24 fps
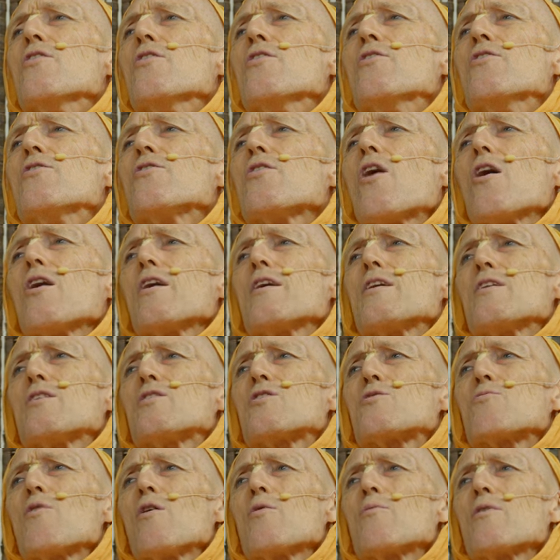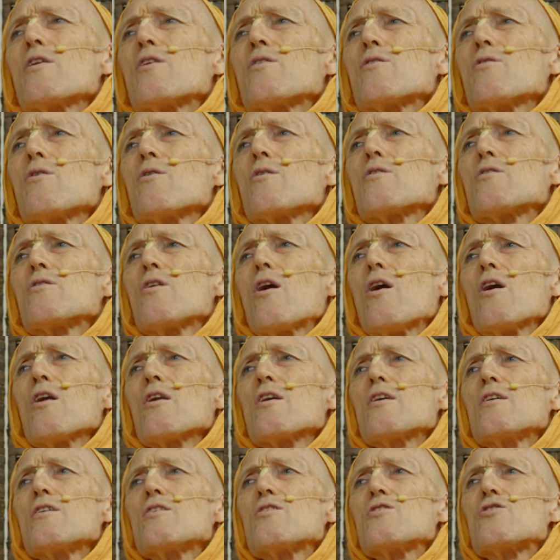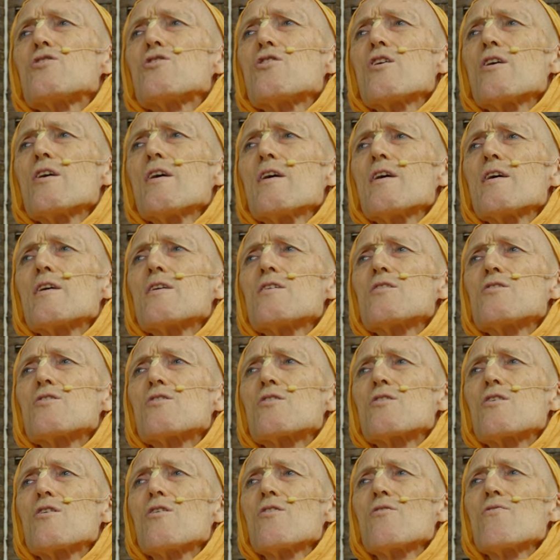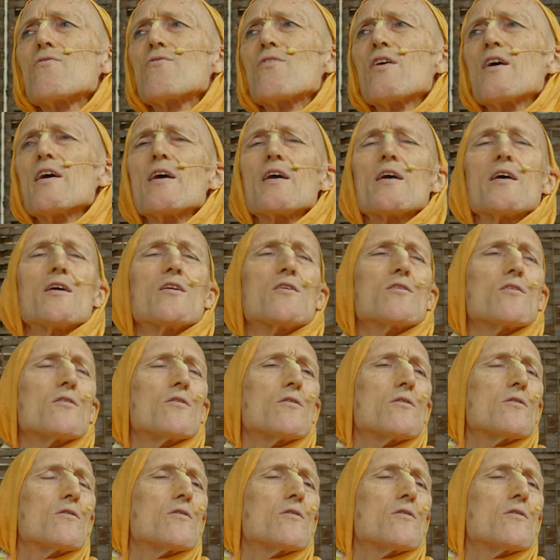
knowledge, what we call knowledge, is conveyed